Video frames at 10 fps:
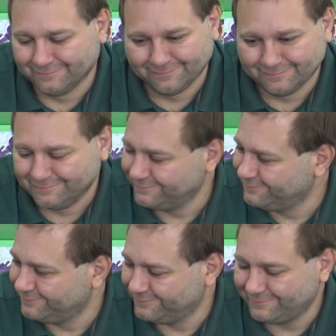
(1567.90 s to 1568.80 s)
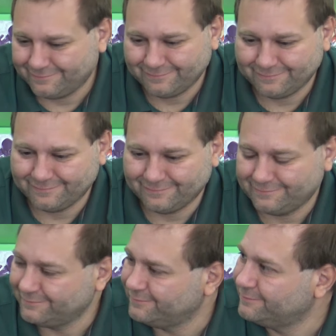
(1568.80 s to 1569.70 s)

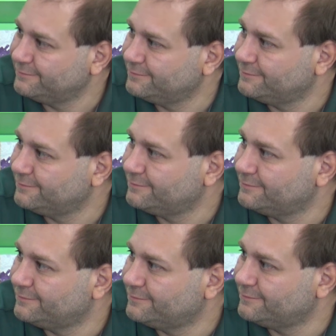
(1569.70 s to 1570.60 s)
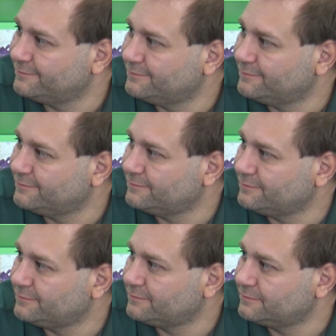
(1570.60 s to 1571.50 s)

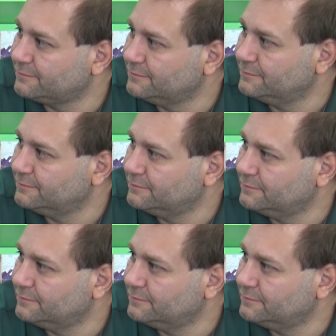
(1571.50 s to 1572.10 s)
The person shown says nothing.